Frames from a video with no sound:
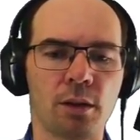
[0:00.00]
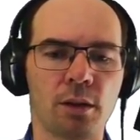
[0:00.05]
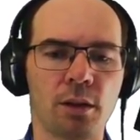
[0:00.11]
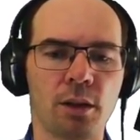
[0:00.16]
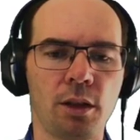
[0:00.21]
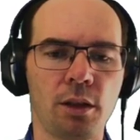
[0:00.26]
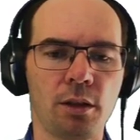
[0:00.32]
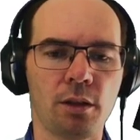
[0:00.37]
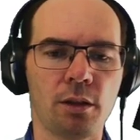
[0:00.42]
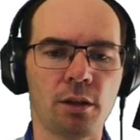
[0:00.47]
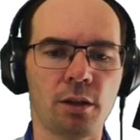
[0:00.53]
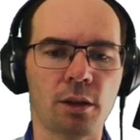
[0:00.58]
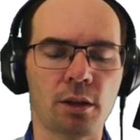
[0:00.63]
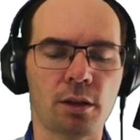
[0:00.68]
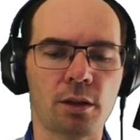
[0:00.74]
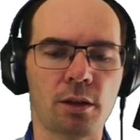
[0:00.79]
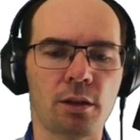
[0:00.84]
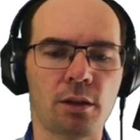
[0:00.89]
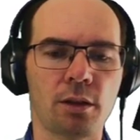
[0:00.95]

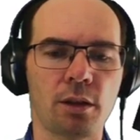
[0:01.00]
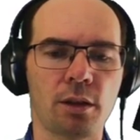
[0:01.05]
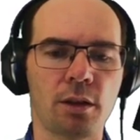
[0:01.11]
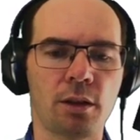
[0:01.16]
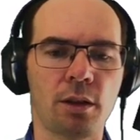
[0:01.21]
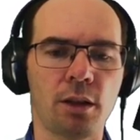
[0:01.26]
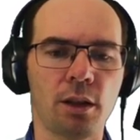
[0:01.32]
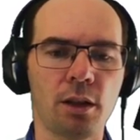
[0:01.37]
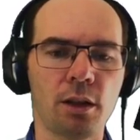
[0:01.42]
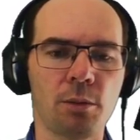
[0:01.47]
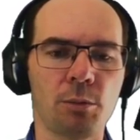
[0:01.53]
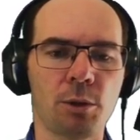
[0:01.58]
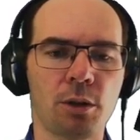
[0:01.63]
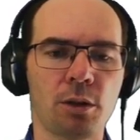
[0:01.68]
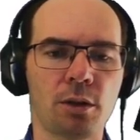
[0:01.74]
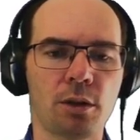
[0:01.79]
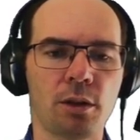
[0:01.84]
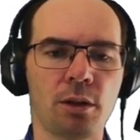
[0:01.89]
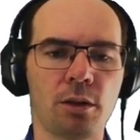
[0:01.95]
index, at the
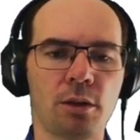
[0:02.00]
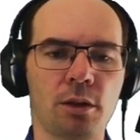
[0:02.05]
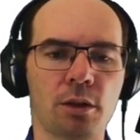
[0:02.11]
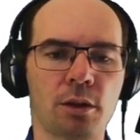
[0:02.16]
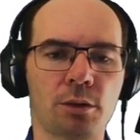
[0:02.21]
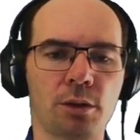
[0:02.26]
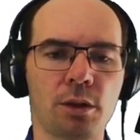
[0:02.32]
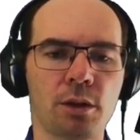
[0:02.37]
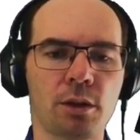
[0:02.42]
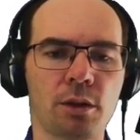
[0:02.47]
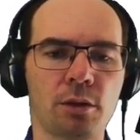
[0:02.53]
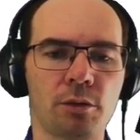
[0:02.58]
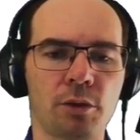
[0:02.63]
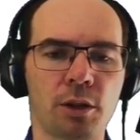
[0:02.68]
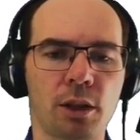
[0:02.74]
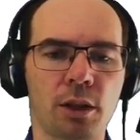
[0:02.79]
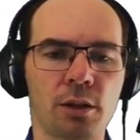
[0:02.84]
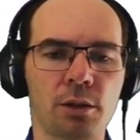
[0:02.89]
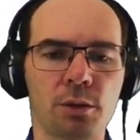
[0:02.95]
element in the critical
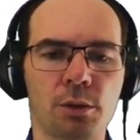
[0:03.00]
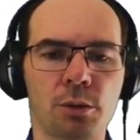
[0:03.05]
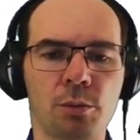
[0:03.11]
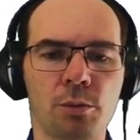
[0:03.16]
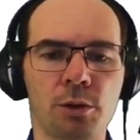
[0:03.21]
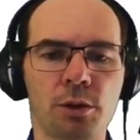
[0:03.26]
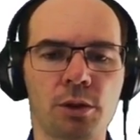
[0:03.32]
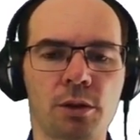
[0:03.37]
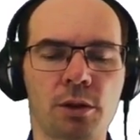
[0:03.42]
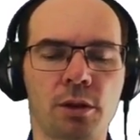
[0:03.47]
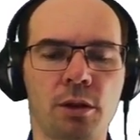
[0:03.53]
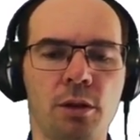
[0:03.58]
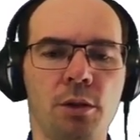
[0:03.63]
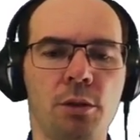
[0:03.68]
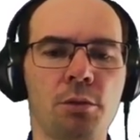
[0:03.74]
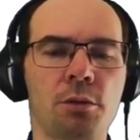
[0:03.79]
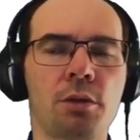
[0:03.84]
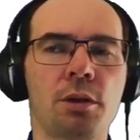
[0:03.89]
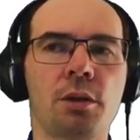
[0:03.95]
values, which is
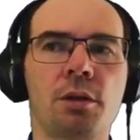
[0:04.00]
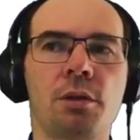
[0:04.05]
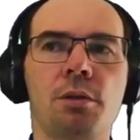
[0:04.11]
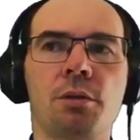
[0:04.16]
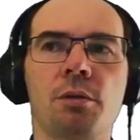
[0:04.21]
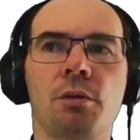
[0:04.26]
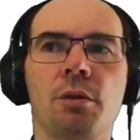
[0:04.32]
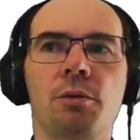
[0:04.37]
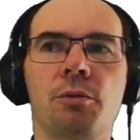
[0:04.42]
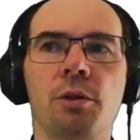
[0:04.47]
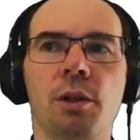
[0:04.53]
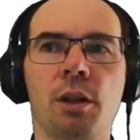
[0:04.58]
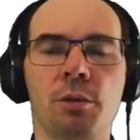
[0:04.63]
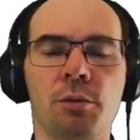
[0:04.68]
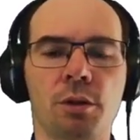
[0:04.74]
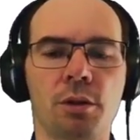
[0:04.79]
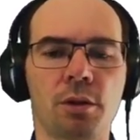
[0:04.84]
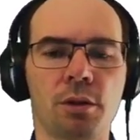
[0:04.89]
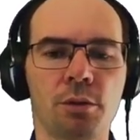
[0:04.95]
closest to the
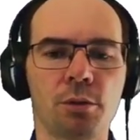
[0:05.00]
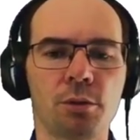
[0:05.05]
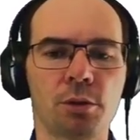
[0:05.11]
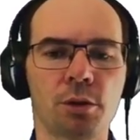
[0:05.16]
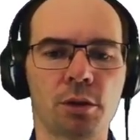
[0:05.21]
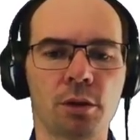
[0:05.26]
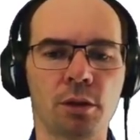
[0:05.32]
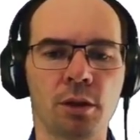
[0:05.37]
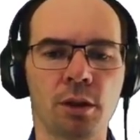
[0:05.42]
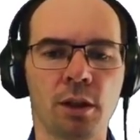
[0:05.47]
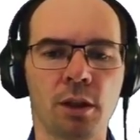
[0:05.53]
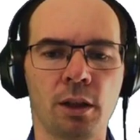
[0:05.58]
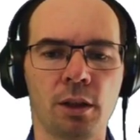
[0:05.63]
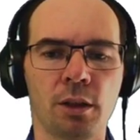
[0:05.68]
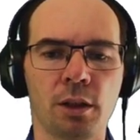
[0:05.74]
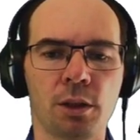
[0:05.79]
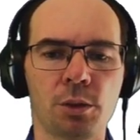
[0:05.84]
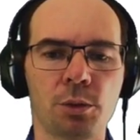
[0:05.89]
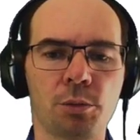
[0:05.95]
found solution.
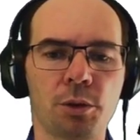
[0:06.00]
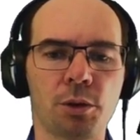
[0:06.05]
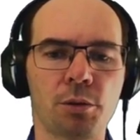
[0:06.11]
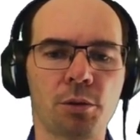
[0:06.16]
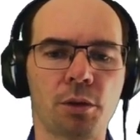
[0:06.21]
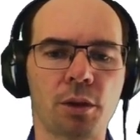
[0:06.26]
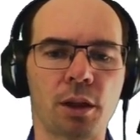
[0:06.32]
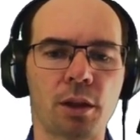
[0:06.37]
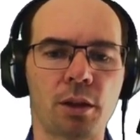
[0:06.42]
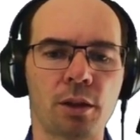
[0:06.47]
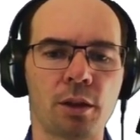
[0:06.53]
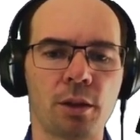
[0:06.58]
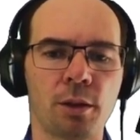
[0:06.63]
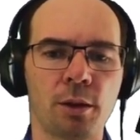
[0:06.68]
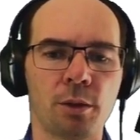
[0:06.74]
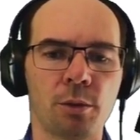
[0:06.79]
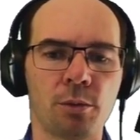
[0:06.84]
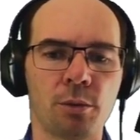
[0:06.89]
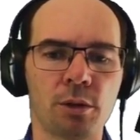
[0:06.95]
How do we do that?
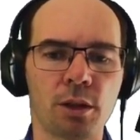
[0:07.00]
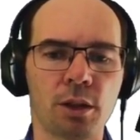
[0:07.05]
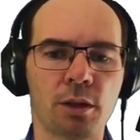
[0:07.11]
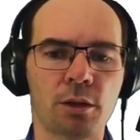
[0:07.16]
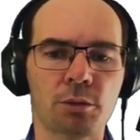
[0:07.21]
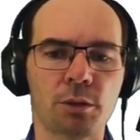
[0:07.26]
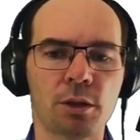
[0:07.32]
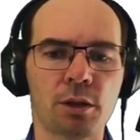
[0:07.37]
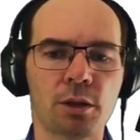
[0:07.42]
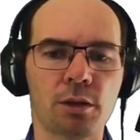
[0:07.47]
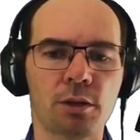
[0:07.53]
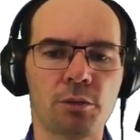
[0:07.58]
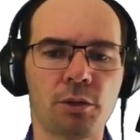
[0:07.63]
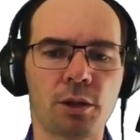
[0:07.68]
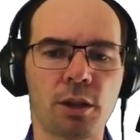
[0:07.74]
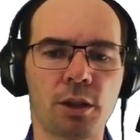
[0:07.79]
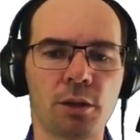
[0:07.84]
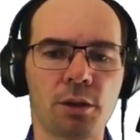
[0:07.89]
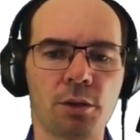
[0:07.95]
We'll take critical
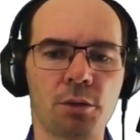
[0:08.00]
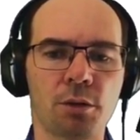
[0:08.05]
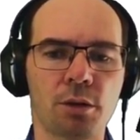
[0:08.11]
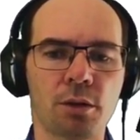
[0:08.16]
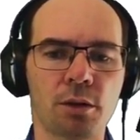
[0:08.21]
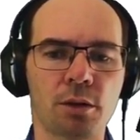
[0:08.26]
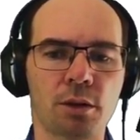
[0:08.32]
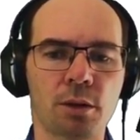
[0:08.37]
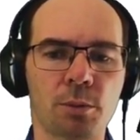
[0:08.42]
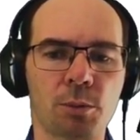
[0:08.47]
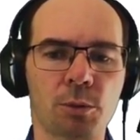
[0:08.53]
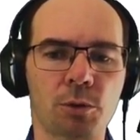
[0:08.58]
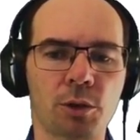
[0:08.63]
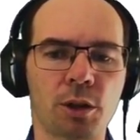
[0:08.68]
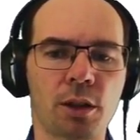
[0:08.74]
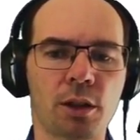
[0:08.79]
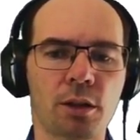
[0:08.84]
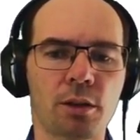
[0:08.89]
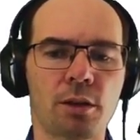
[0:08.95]
values and
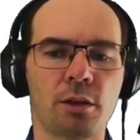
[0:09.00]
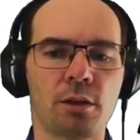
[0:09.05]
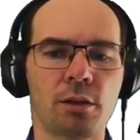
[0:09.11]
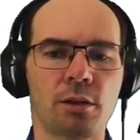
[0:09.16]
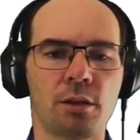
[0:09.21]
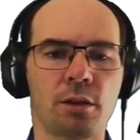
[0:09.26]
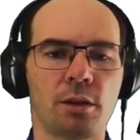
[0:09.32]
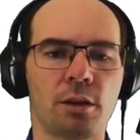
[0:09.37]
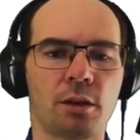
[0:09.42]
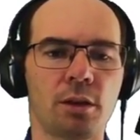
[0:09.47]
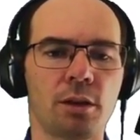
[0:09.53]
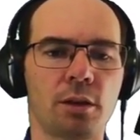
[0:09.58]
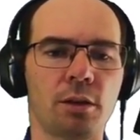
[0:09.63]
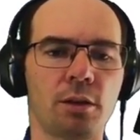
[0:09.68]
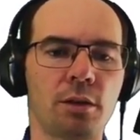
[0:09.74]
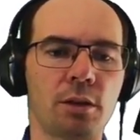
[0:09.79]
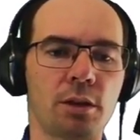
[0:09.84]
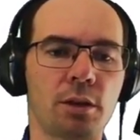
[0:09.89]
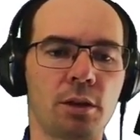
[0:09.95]
subtract
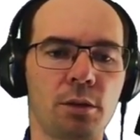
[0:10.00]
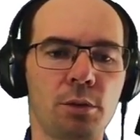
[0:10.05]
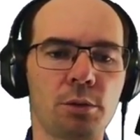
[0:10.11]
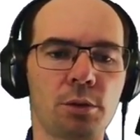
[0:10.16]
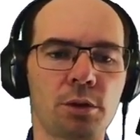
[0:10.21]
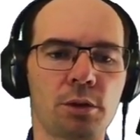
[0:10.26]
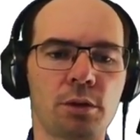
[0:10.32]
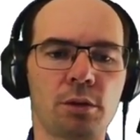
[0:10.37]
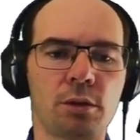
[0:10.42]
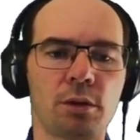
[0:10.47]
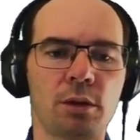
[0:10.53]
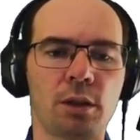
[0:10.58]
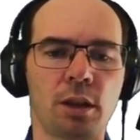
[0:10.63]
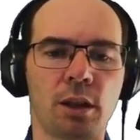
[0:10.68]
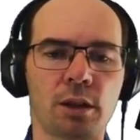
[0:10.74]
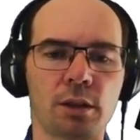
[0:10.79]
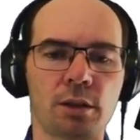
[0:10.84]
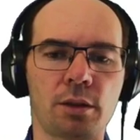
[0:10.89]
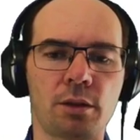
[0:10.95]
the solution, the
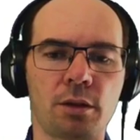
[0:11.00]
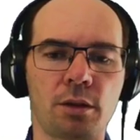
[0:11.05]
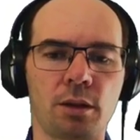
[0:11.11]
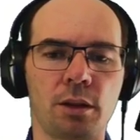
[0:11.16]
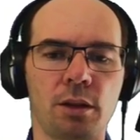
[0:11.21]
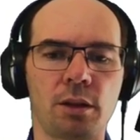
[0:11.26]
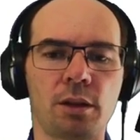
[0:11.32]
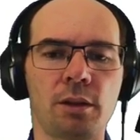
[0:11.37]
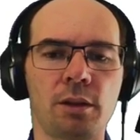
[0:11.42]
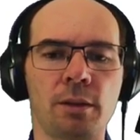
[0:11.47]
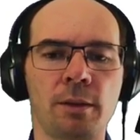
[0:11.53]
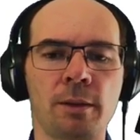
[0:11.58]
x star.